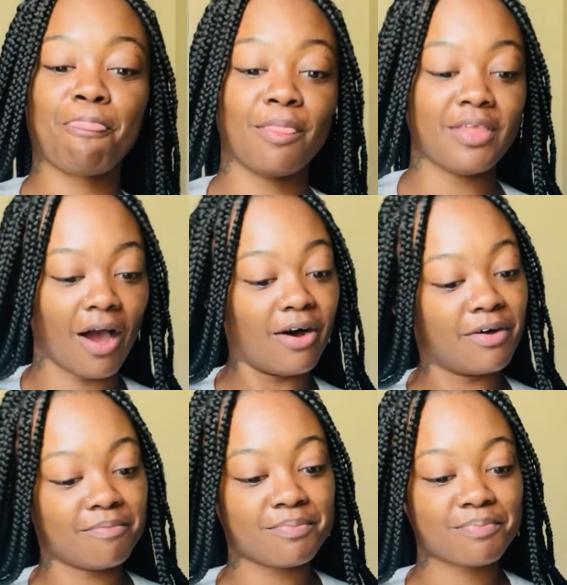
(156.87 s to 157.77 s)

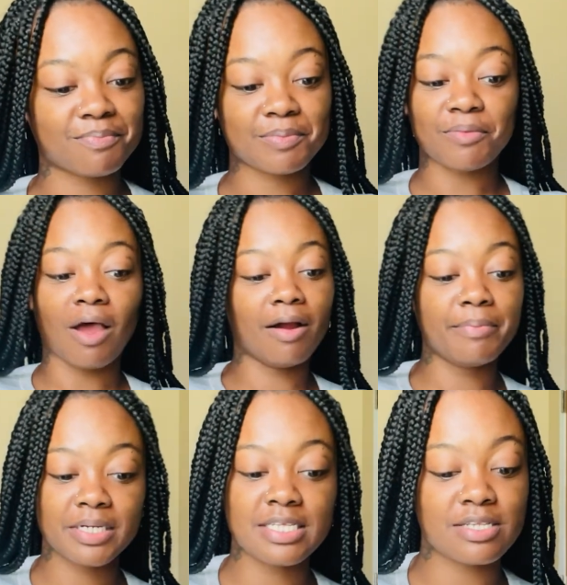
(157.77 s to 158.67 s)
Y'all, our
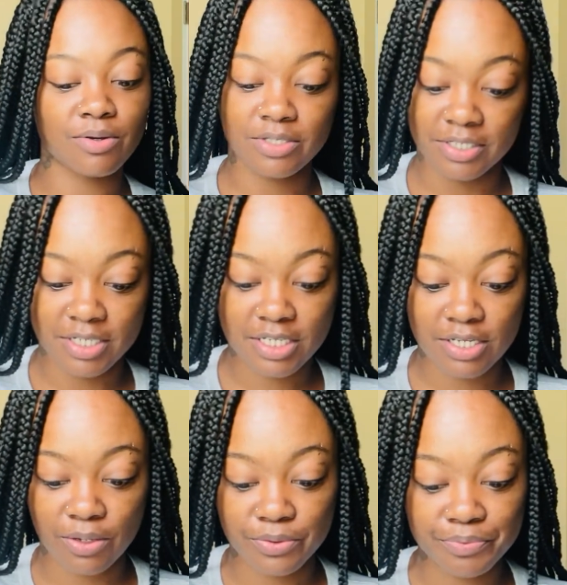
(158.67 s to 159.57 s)
book is so good.
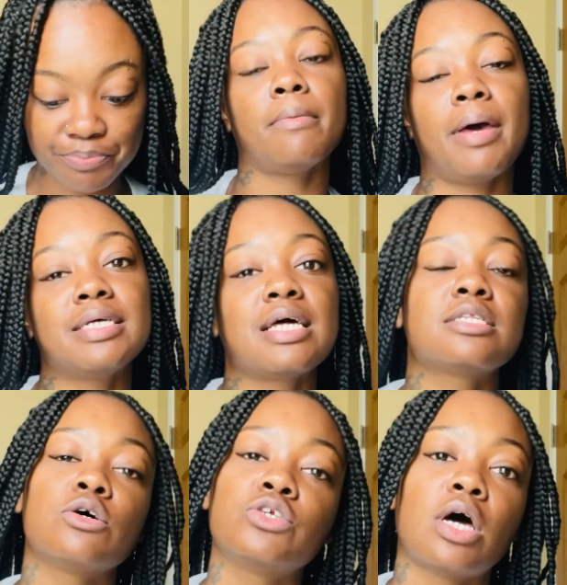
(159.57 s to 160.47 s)
So as I
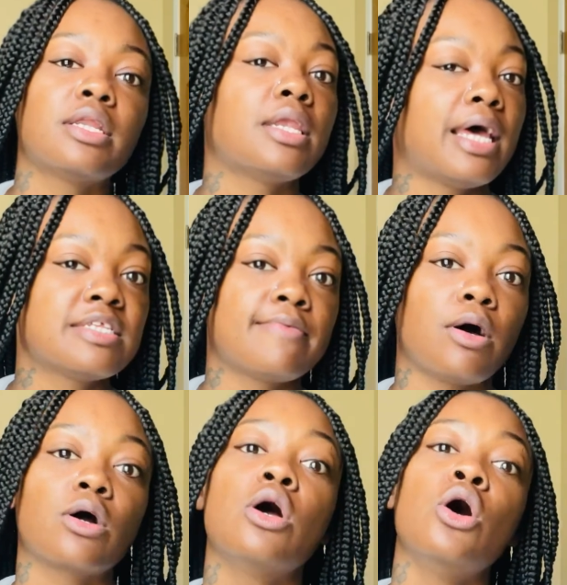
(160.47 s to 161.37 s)
told y'all in the last
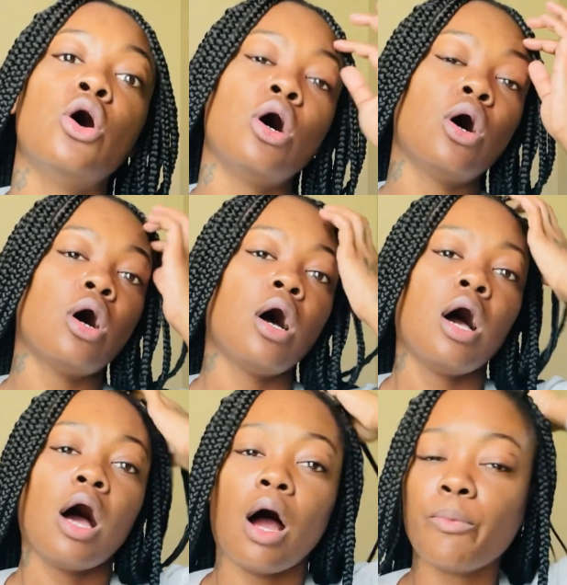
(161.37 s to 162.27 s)
vlog,
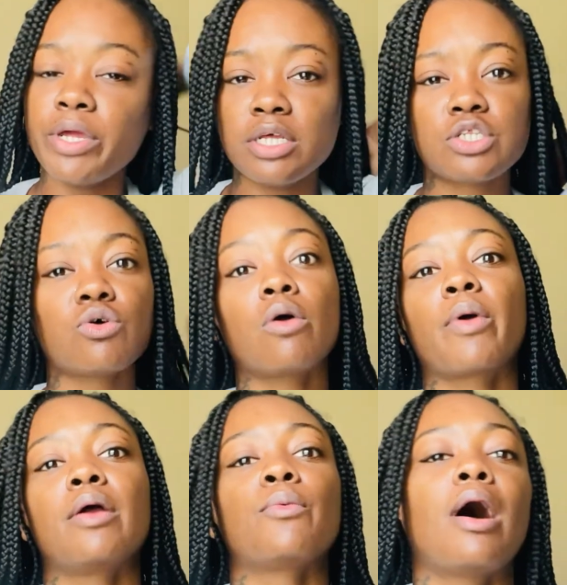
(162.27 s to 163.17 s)
I'm reading
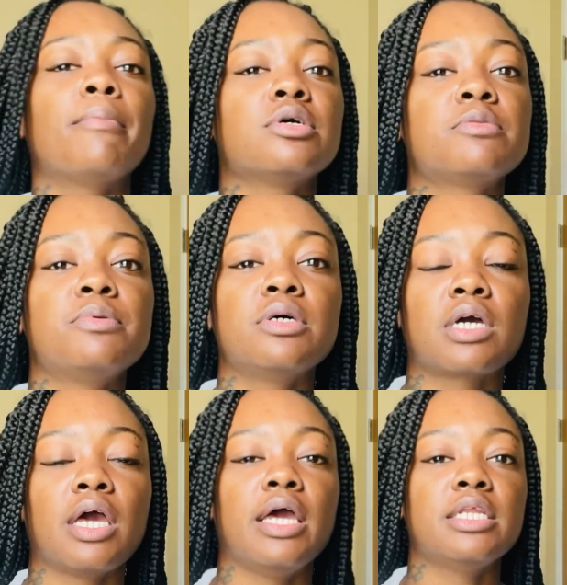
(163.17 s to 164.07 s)
Touré Roberts'
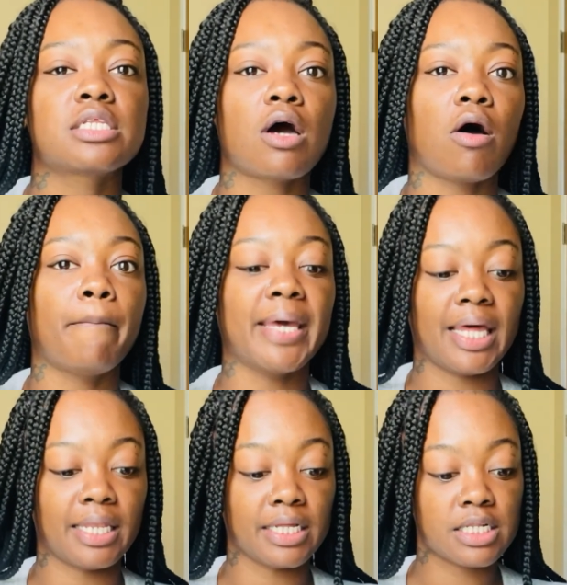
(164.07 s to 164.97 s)
book and it's called
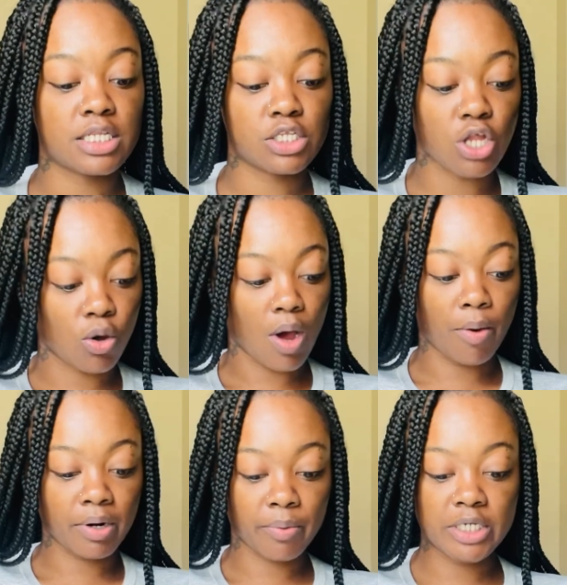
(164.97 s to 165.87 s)
Balance. So I
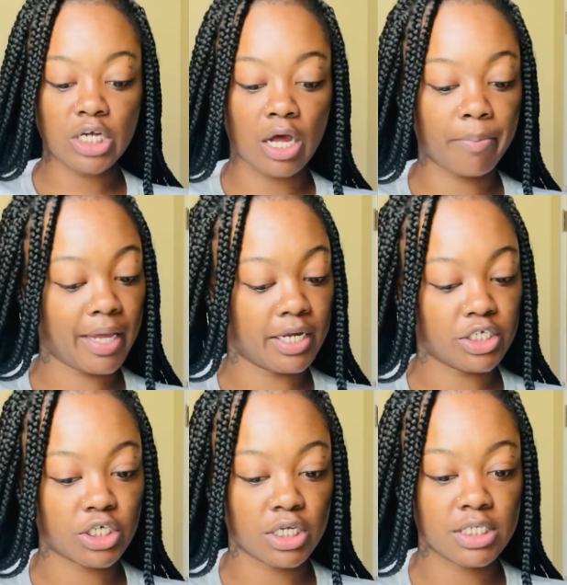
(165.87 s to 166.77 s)
want to read y'all a
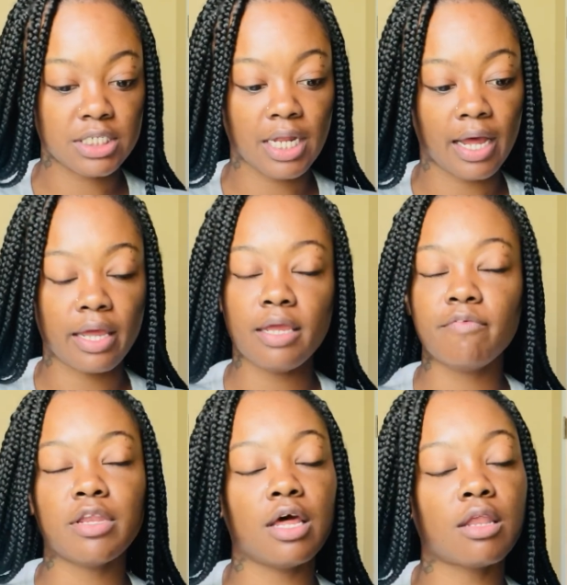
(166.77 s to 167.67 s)
page. It's not
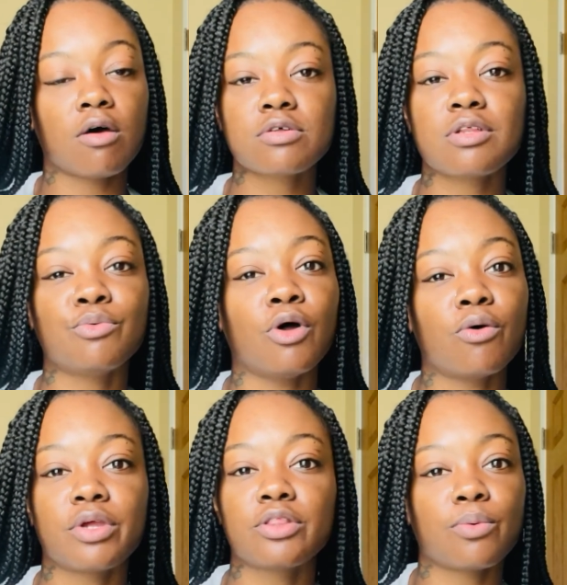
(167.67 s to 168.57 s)
even that long, so don't
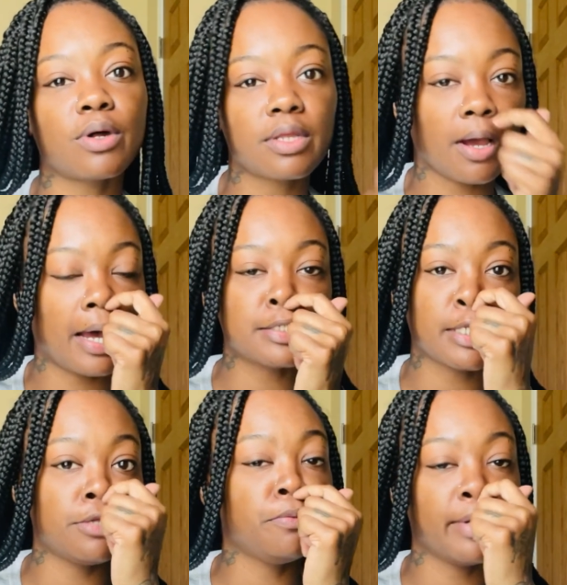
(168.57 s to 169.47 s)
get the roll in your eyes.
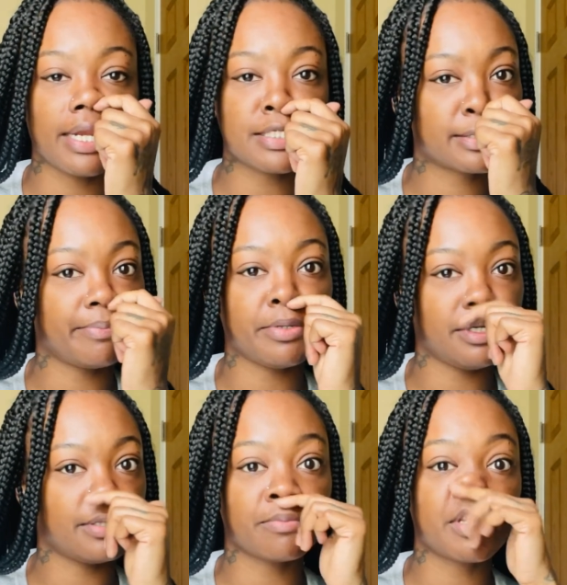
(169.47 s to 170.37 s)
And you better not skip it
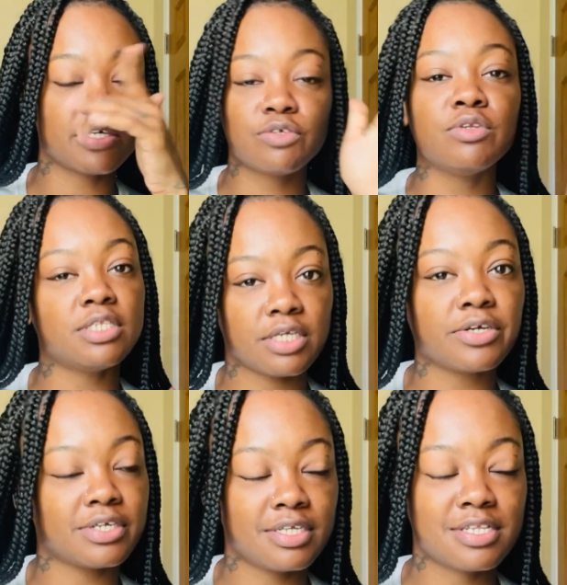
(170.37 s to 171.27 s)
either because you need to hear
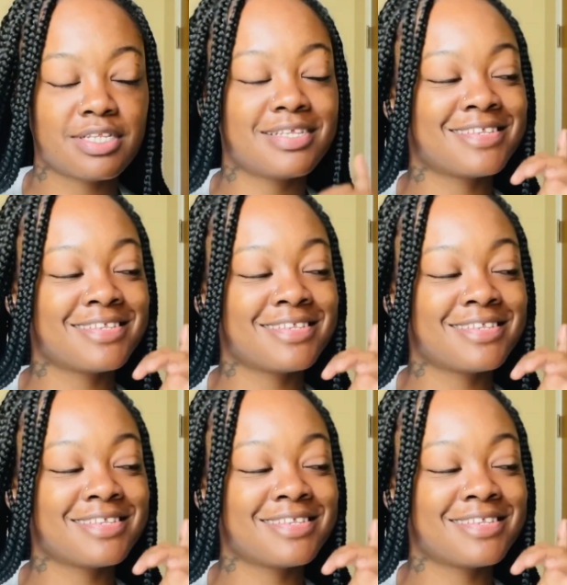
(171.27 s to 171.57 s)
this.